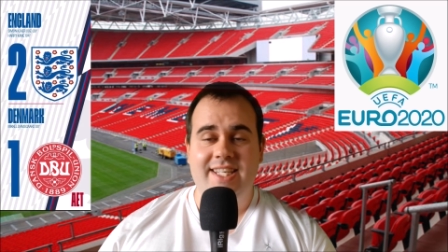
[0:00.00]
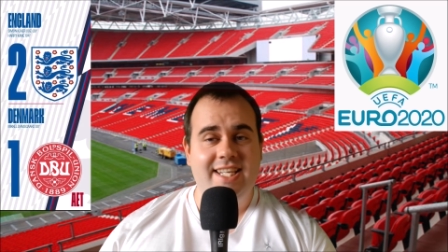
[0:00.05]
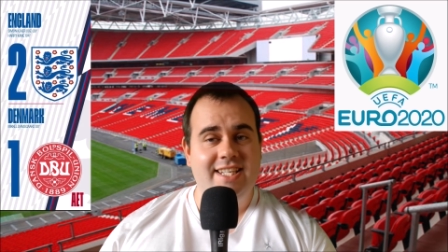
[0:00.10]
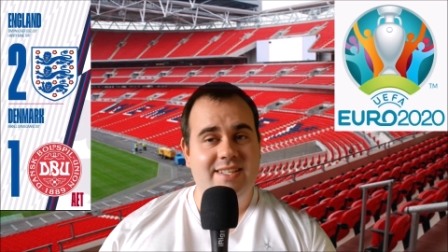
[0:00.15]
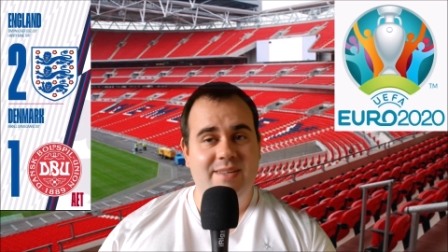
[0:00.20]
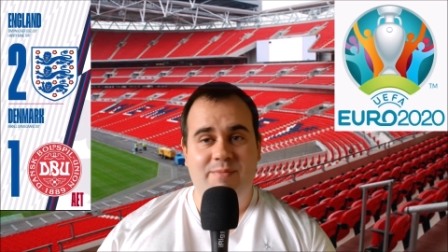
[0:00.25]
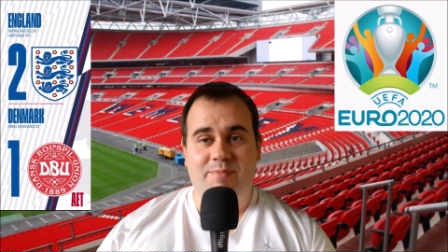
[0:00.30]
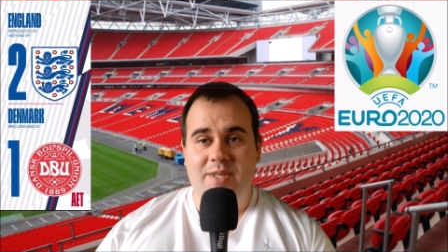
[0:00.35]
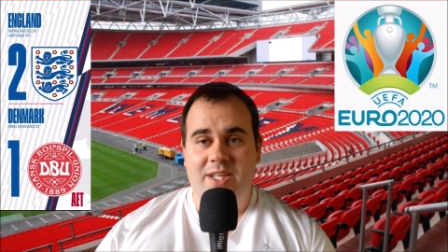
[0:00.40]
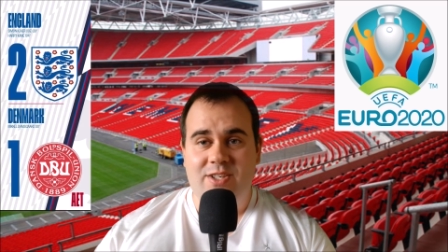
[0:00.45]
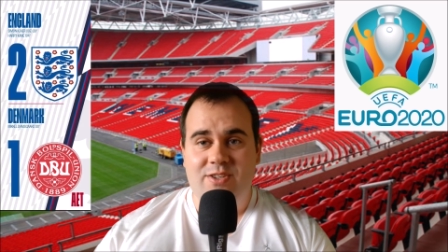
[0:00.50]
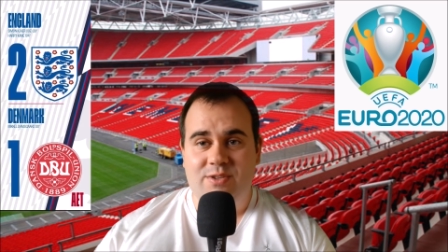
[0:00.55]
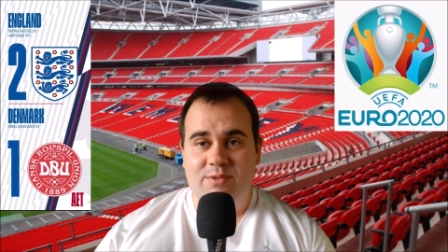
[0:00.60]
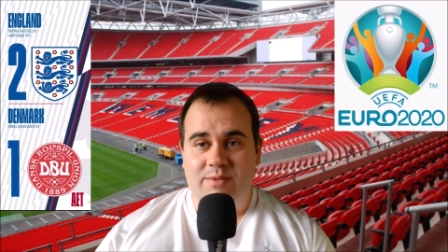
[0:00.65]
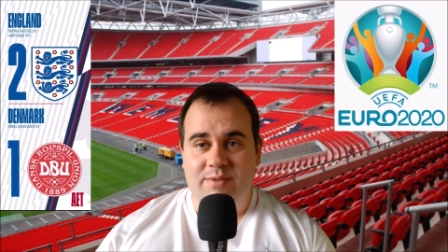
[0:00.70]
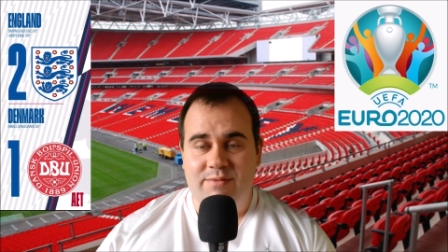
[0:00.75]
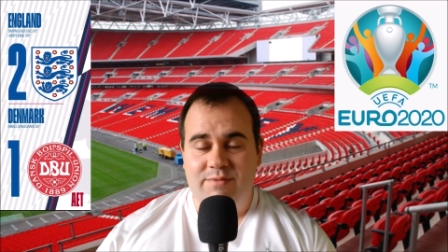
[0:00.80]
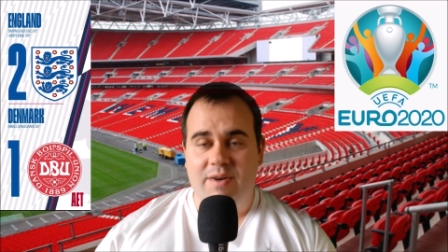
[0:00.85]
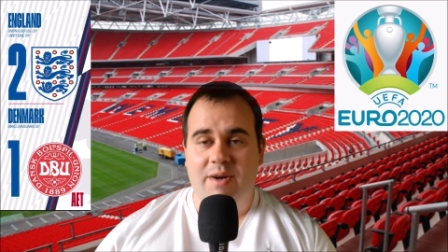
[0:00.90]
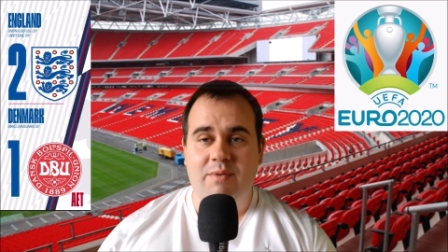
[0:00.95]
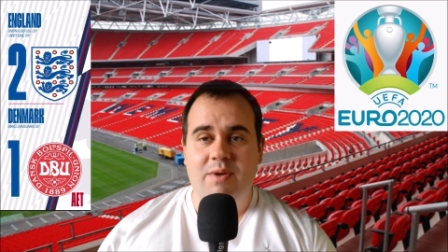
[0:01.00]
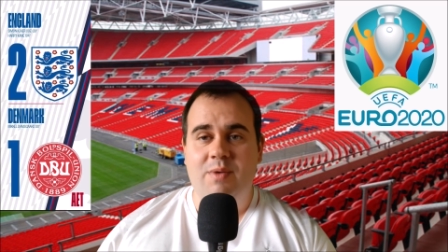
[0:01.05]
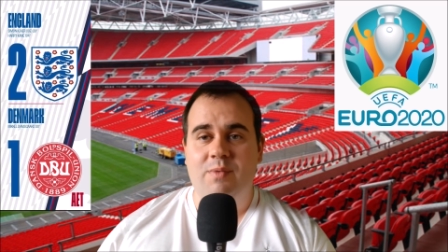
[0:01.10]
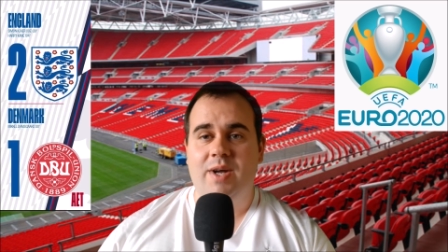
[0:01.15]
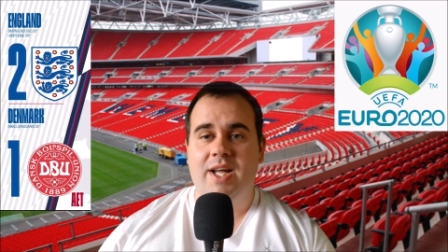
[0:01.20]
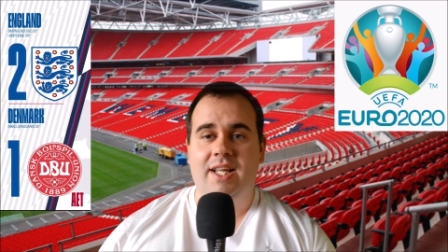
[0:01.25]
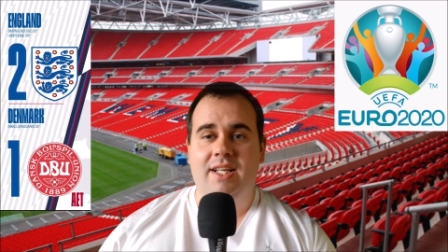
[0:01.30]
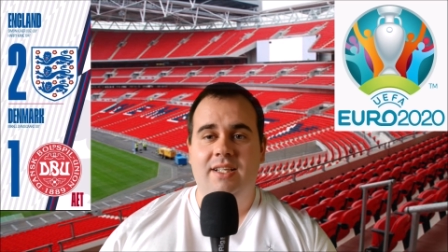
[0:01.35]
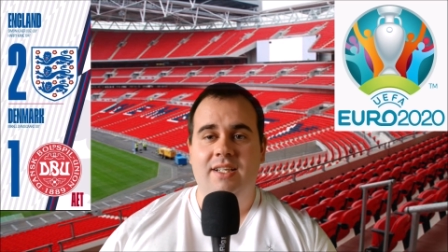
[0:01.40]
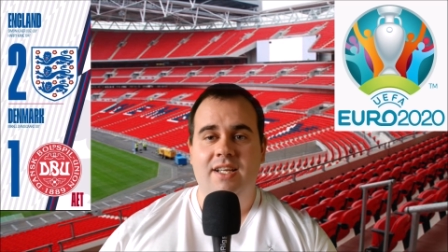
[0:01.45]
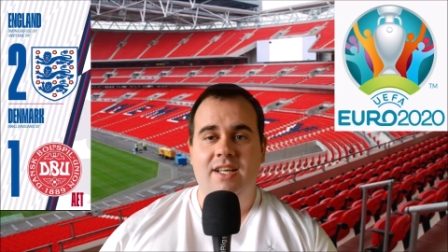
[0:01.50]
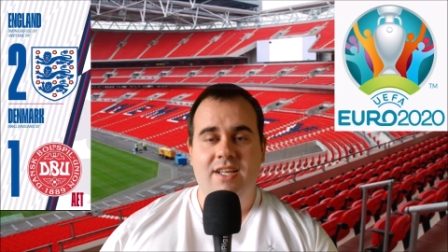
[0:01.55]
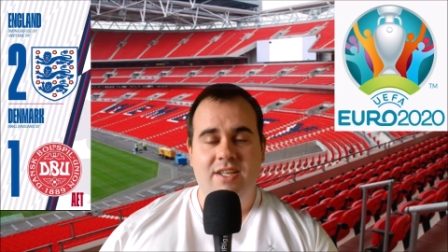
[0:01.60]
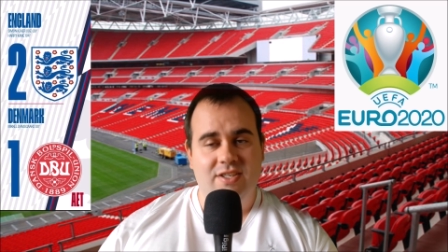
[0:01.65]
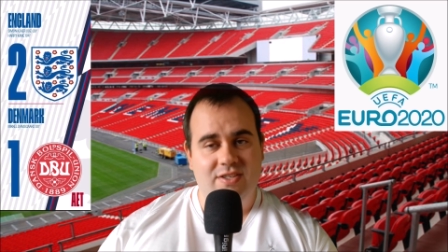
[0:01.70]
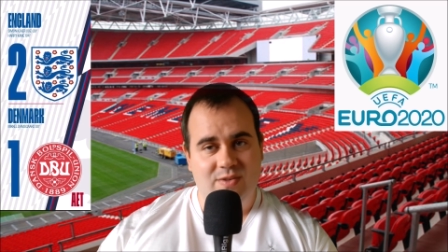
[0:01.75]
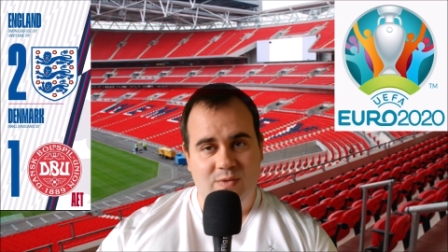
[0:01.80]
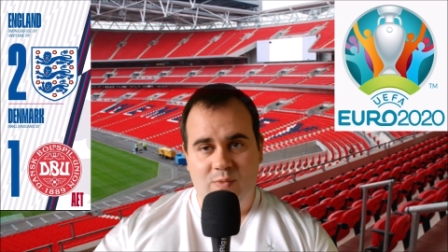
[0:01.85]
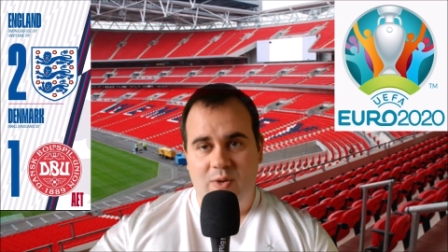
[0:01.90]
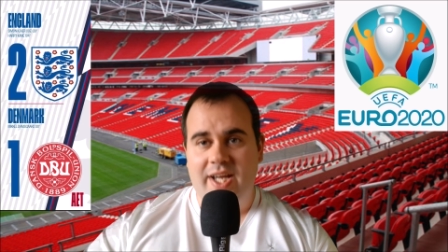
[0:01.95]
These have been doing very well,
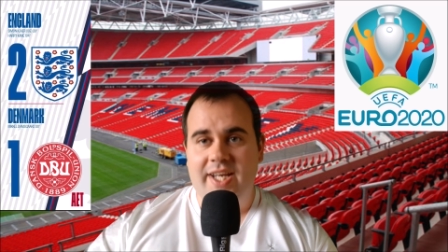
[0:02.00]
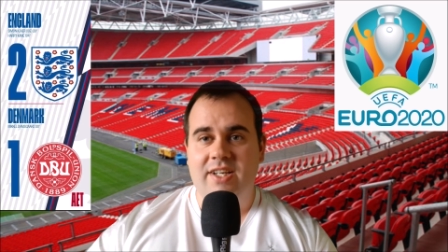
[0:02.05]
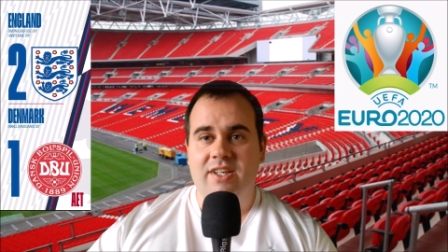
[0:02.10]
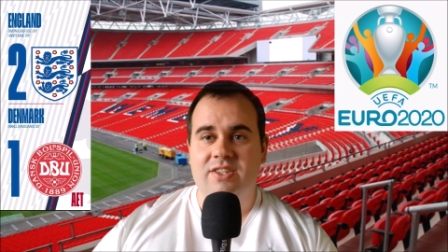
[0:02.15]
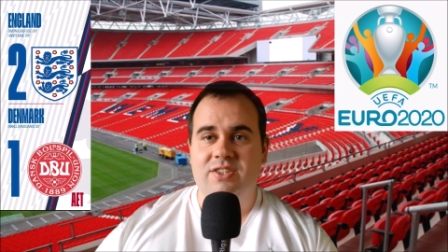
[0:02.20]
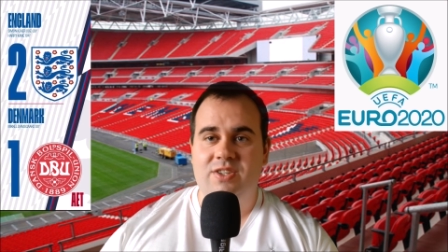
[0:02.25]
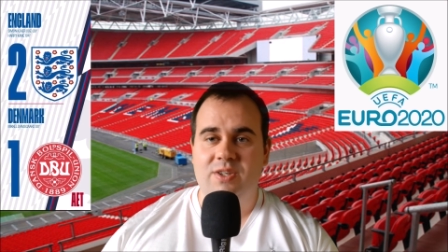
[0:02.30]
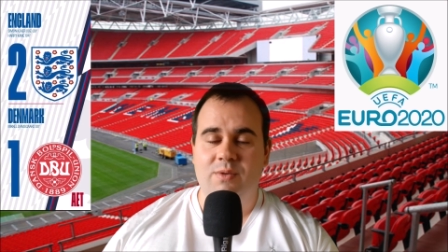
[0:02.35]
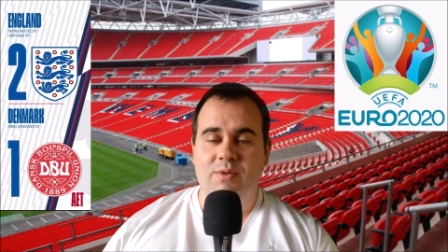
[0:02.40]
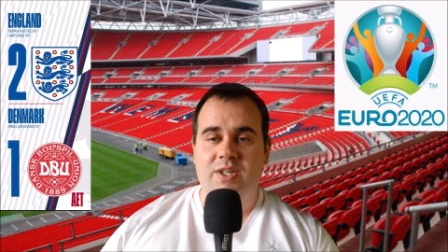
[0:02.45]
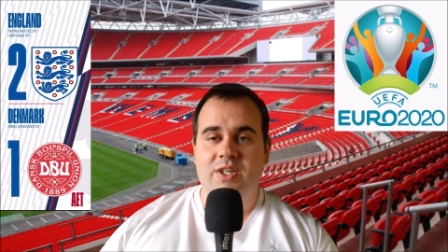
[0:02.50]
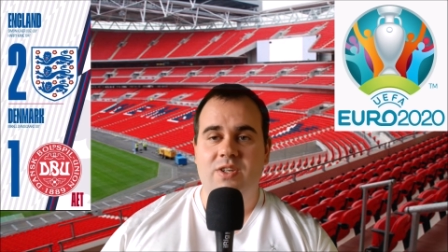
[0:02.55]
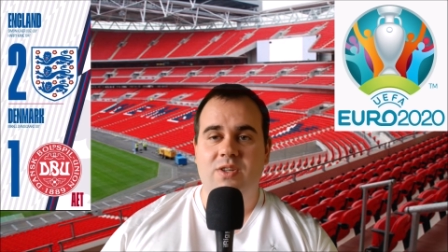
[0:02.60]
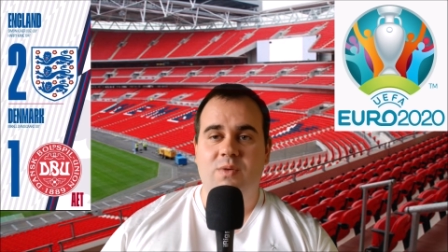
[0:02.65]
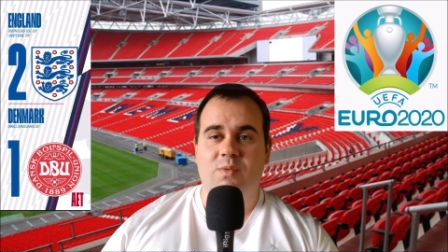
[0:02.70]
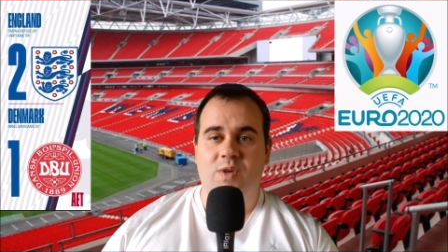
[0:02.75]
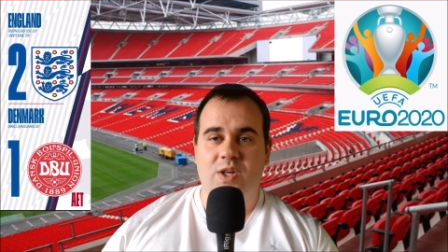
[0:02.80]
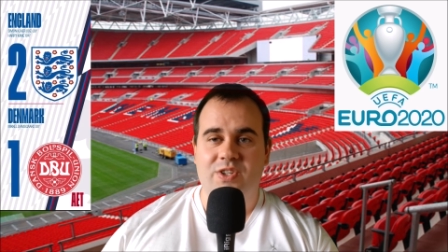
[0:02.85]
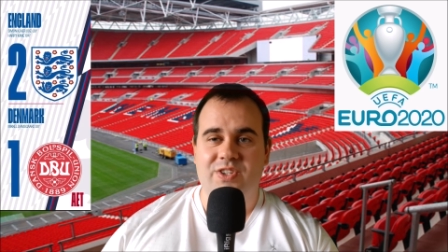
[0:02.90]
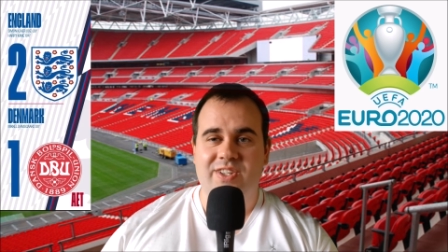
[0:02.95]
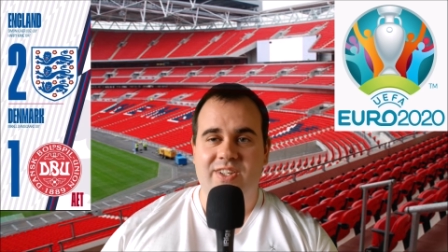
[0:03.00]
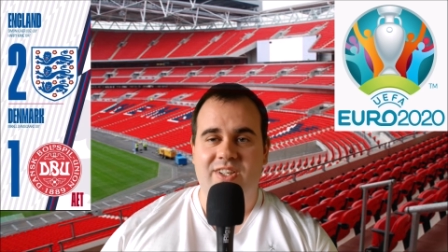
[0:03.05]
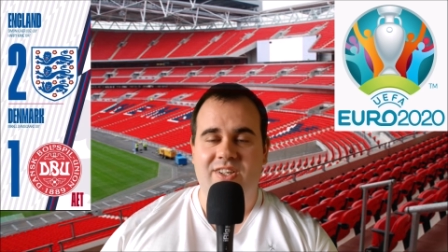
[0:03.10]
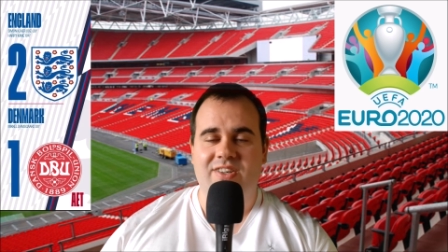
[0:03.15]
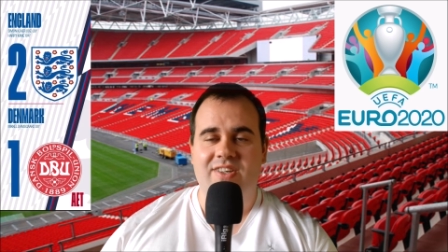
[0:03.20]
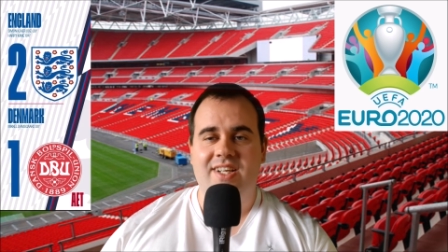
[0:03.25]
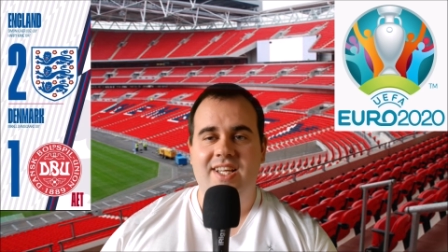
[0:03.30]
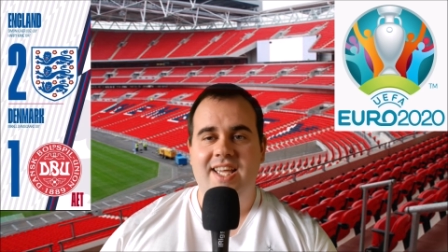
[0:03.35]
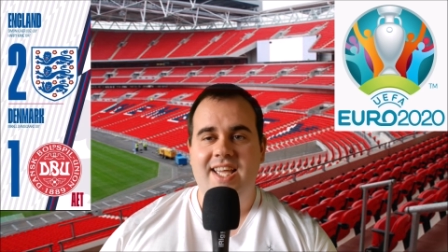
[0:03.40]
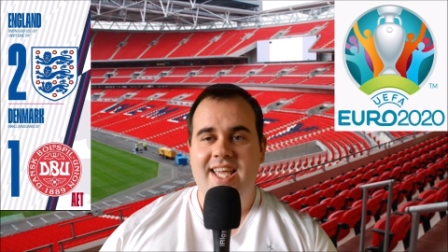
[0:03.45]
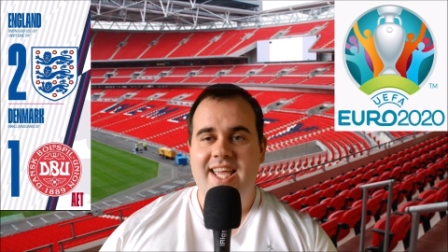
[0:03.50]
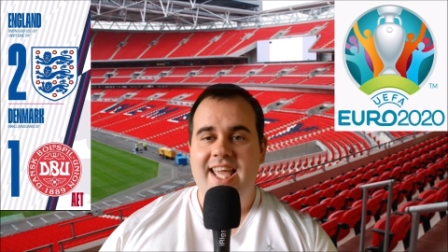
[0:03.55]
so why not do another watch along